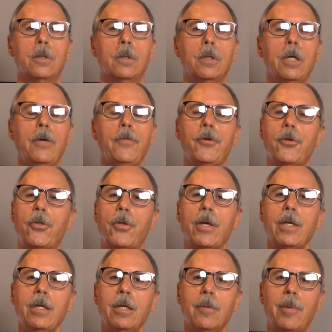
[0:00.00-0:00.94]
If you're
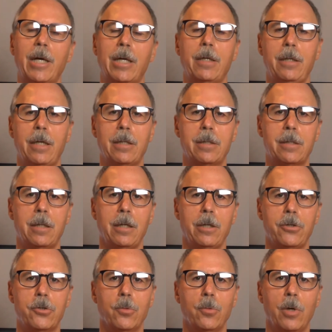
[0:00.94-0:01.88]
thinking about a
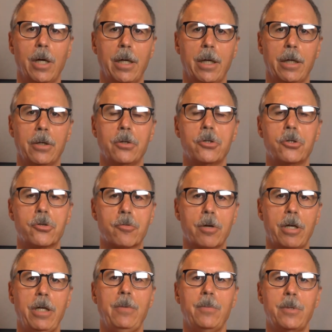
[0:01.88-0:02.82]
destination wedding,
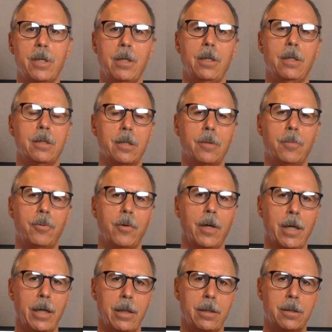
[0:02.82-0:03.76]
Dreams is the
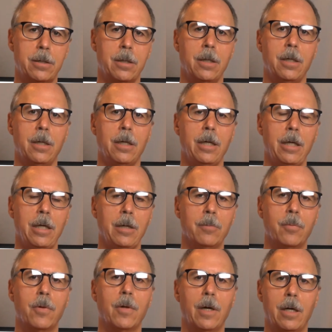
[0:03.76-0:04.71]
place in
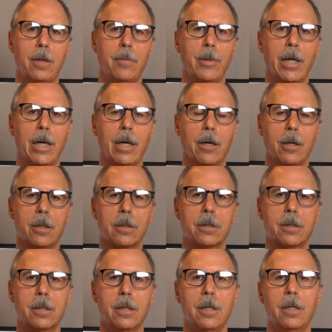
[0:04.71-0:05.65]
Playa
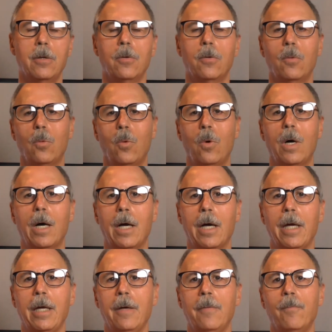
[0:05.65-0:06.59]
Mujeres.
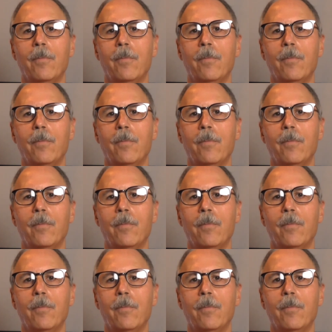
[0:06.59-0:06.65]
Why?